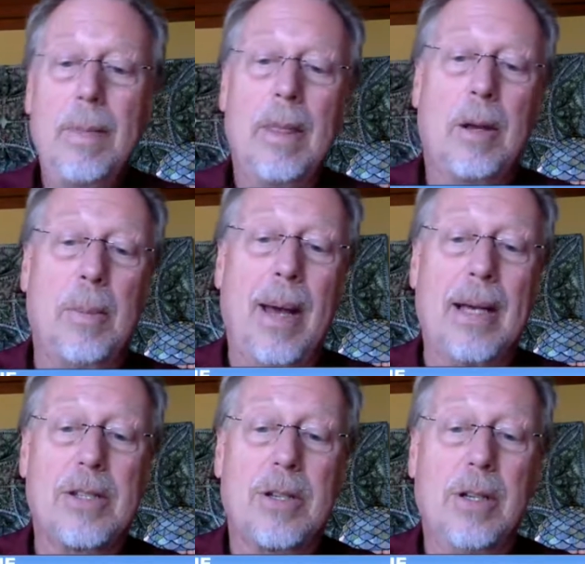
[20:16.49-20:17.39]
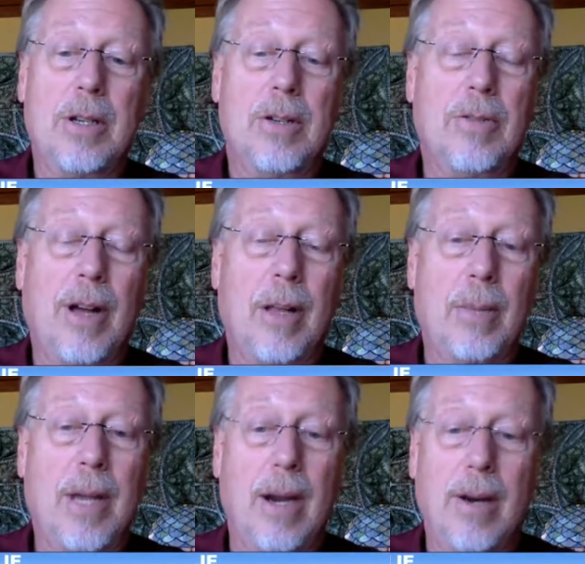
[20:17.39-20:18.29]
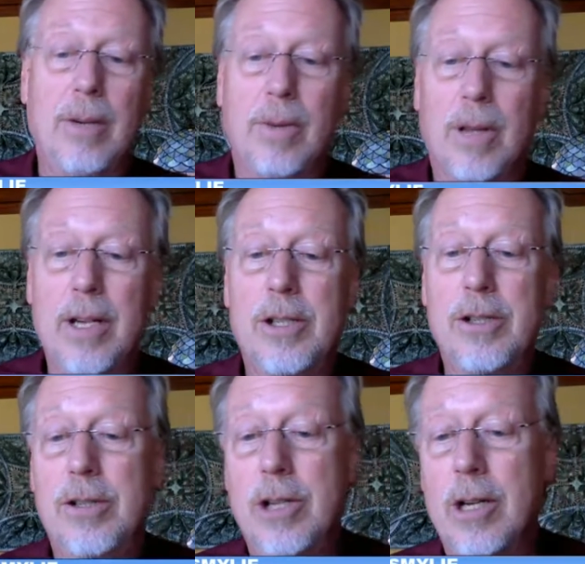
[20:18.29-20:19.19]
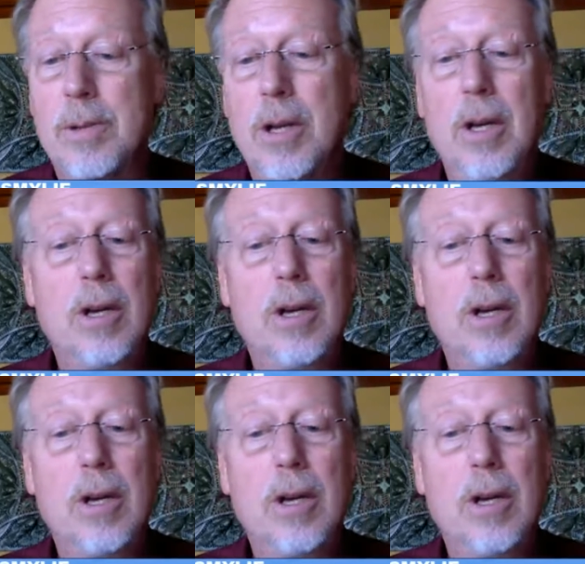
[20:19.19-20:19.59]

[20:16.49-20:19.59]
the capacity to develop caring relationships.